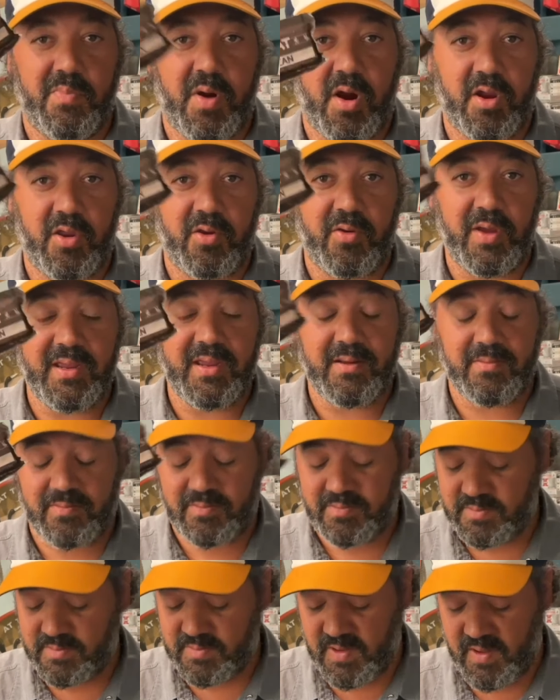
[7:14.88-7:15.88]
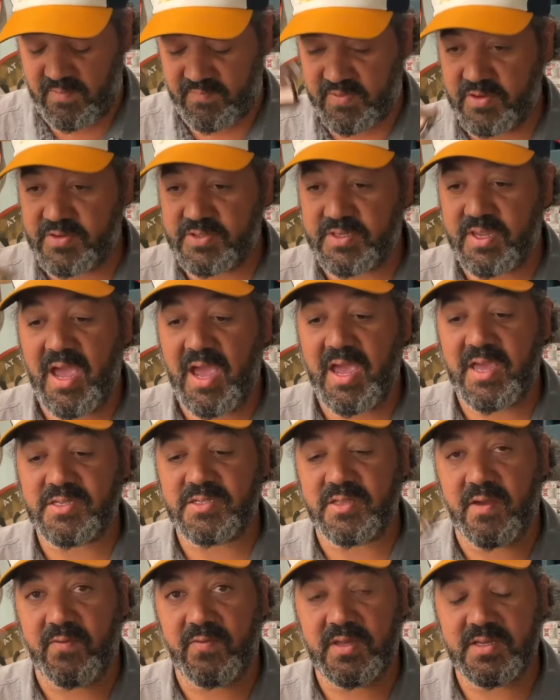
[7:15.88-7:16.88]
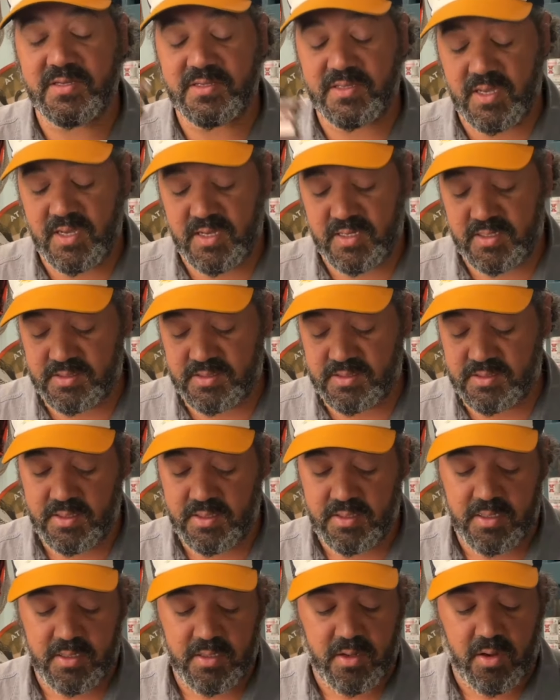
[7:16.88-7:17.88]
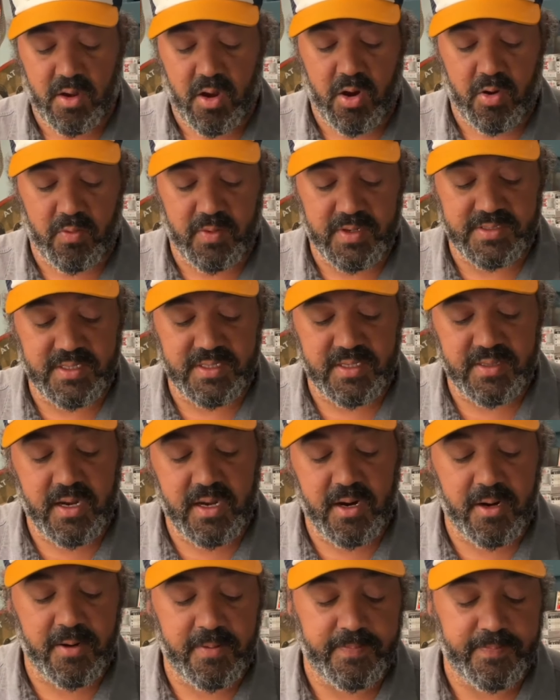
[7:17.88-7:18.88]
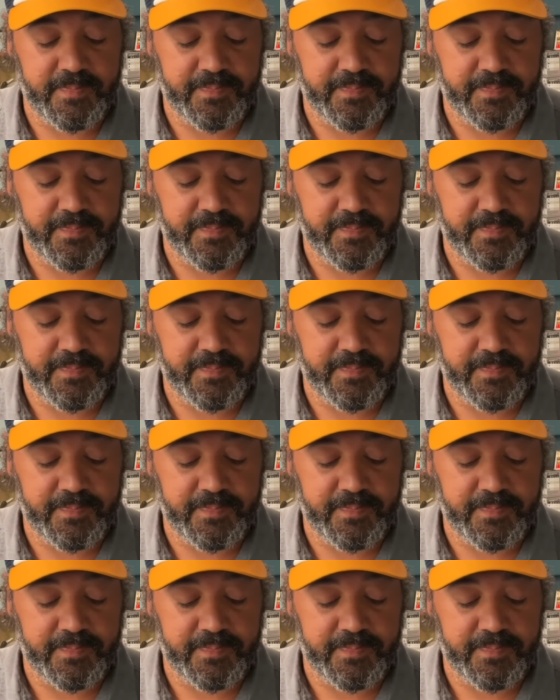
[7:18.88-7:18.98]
Bar You Eat. Love those guys. Love these things. Always in there.